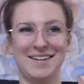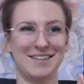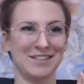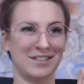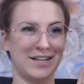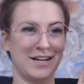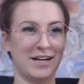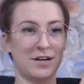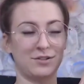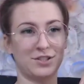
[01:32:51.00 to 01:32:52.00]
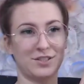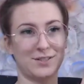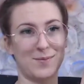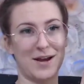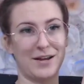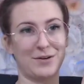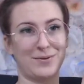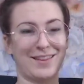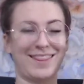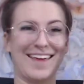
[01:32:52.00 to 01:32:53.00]
Just kidding. I'll just smile
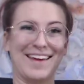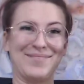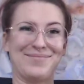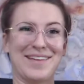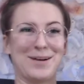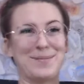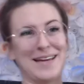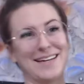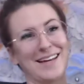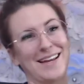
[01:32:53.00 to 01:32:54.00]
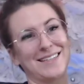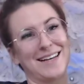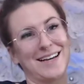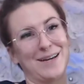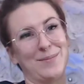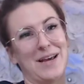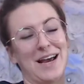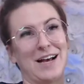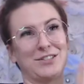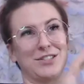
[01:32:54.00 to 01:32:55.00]
with them. I'll be at nighttime.
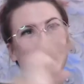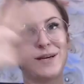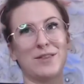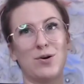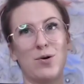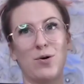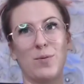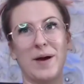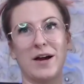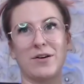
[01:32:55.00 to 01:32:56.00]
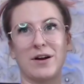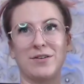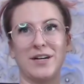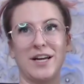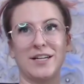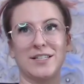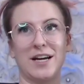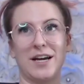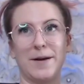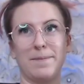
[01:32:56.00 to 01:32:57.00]
I'll just make the whole background
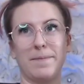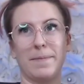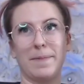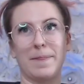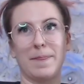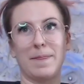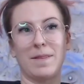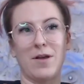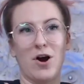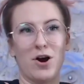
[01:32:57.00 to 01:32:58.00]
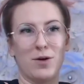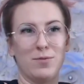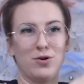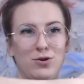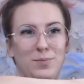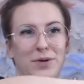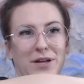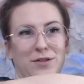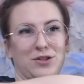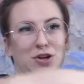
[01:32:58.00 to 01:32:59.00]
nighttime. Arm hoop like
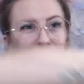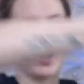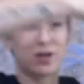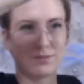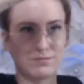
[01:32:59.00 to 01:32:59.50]
the jar.